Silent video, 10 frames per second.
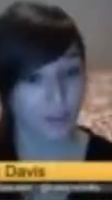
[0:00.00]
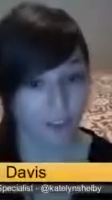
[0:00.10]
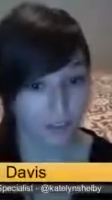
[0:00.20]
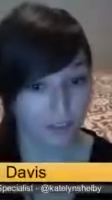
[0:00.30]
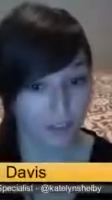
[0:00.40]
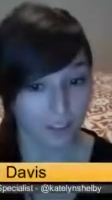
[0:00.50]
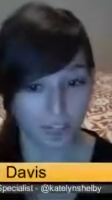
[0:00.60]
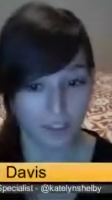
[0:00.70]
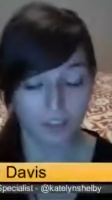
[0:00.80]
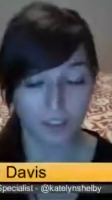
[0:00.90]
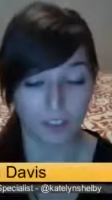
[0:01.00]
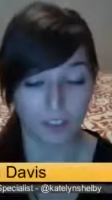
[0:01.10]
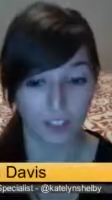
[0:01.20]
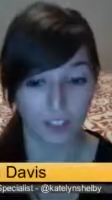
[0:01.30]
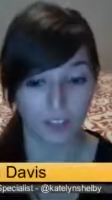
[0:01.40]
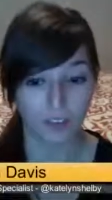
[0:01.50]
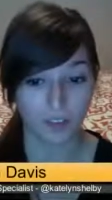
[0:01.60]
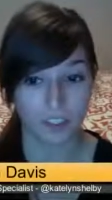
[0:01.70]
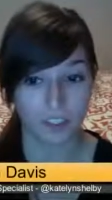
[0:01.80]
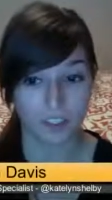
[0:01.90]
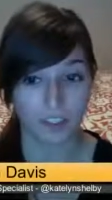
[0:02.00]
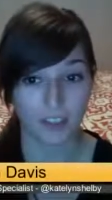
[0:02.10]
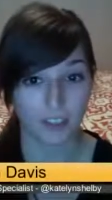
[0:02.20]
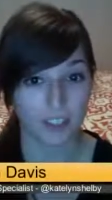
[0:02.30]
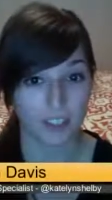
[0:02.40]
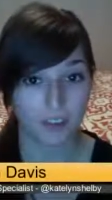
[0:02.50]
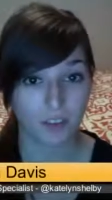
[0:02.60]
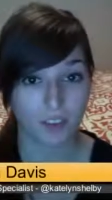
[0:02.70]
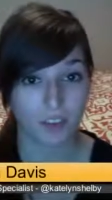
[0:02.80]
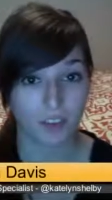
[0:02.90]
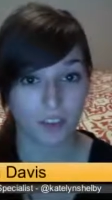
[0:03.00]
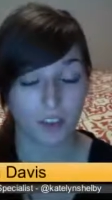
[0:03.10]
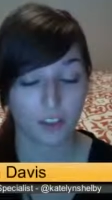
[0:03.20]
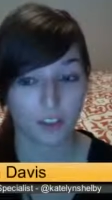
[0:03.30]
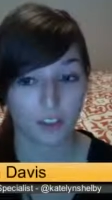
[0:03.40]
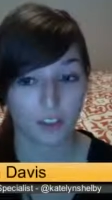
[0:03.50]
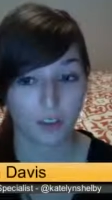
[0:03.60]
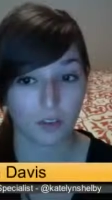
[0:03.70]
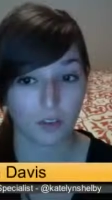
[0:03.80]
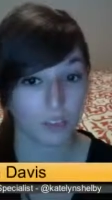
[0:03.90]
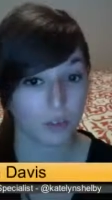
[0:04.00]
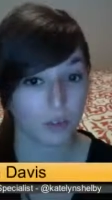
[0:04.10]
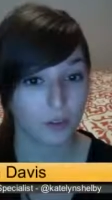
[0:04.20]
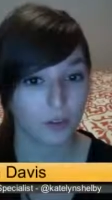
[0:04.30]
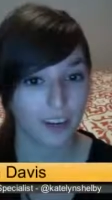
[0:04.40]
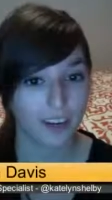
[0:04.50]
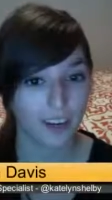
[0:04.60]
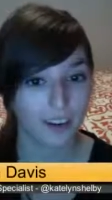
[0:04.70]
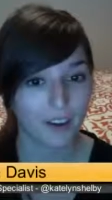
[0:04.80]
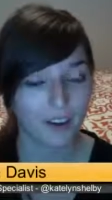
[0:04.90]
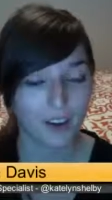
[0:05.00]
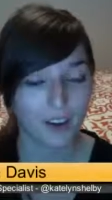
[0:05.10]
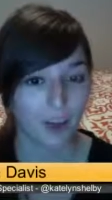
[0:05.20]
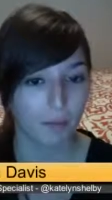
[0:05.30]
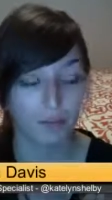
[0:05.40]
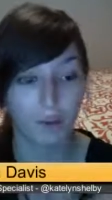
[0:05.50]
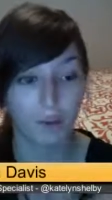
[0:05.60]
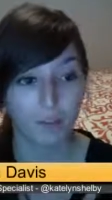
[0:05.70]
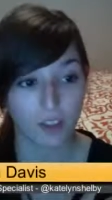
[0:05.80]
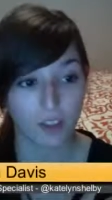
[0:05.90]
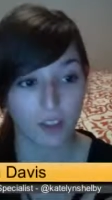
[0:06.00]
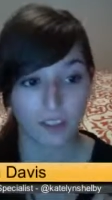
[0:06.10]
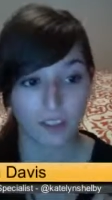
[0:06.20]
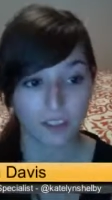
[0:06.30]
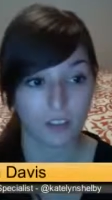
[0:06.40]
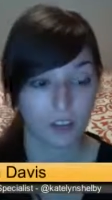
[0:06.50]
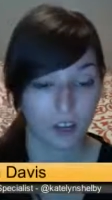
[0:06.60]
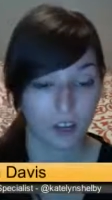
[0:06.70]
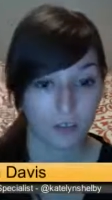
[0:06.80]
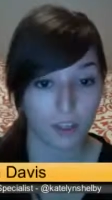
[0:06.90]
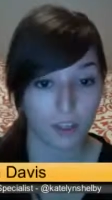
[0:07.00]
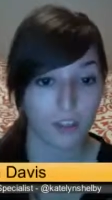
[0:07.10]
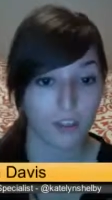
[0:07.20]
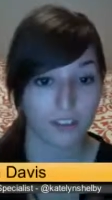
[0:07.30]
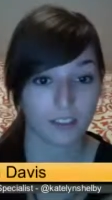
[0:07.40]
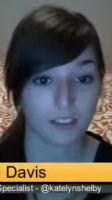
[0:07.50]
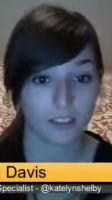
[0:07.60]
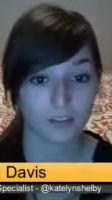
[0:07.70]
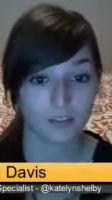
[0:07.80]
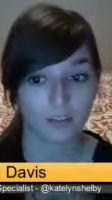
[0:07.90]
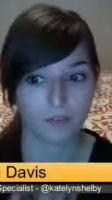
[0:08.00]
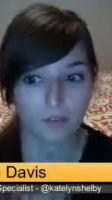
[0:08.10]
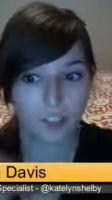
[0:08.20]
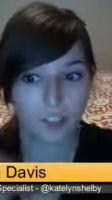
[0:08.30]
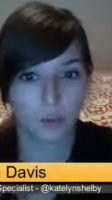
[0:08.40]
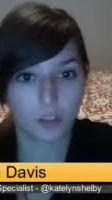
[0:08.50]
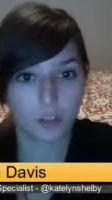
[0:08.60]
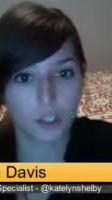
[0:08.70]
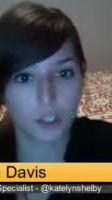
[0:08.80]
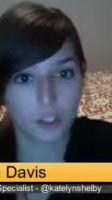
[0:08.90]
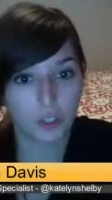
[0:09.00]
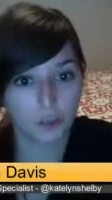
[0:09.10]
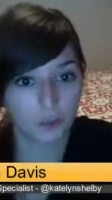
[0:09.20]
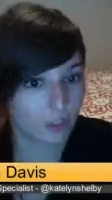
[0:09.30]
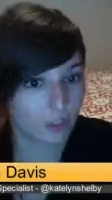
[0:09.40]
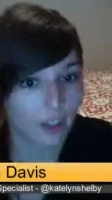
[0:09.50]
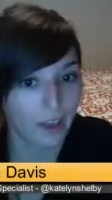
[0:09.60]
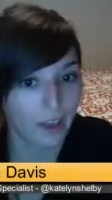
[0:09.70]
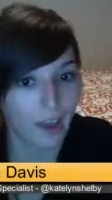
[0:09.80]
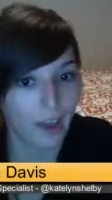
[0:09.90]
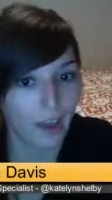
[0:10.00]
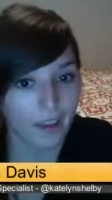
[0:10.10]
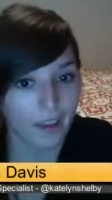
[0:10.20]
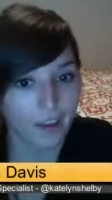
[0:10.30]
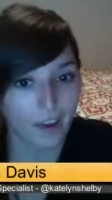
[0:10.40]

like the photographers and the graphic designers because everything is turning so visual right now. I mean, over the last you know couple of years, and visual is huge, and